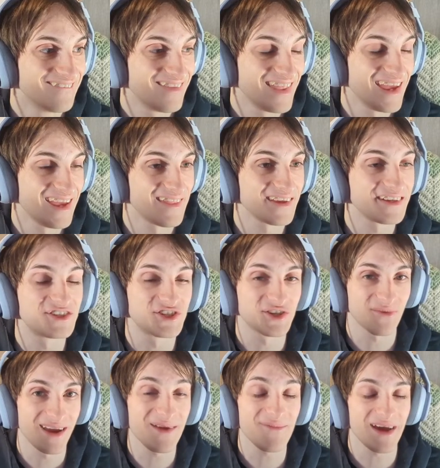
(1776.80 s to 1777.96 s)
And the
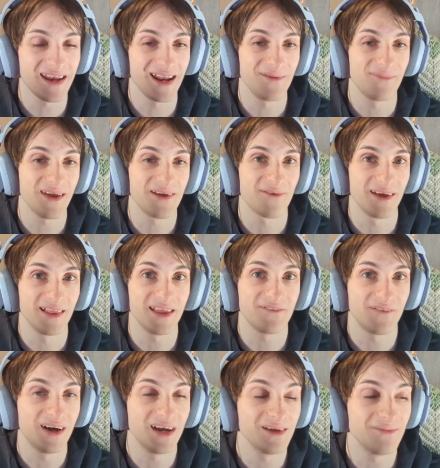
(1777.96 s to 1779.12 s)
stream ended up being really
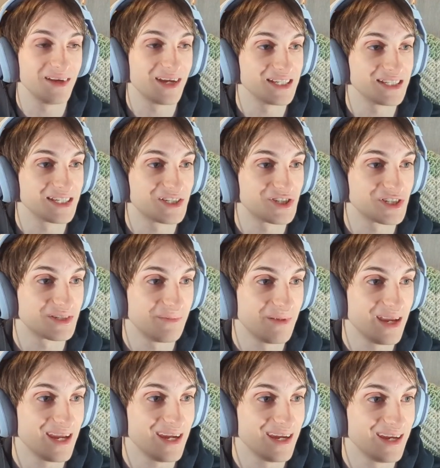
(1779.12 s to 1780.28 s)
funny because it's just
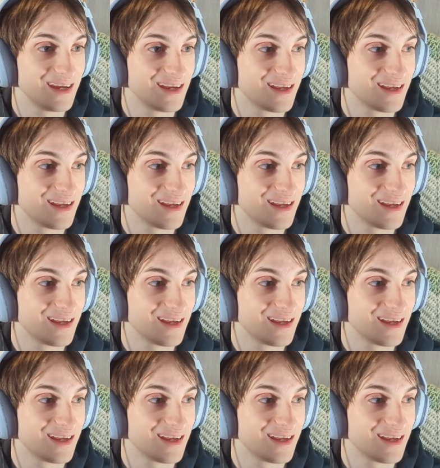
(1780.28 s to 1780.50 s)
me